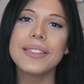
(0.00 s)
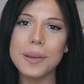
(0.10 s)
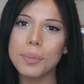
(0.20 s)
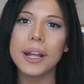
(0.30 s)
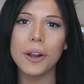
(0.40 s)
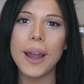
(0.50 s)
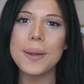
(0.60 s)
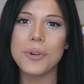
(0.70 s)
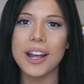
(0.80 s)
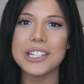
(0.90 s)
The Blaire
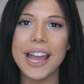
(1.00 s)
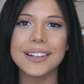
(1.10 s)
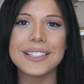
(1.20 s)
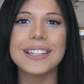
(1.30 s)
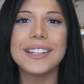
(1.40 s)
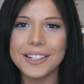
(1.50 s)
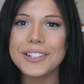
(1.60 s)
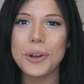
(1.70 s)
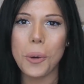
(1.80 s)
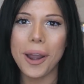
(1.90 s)
White Project
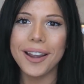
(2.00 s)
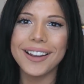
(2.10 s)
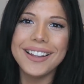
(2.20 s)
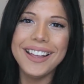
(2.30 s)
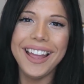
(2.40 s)
Tour.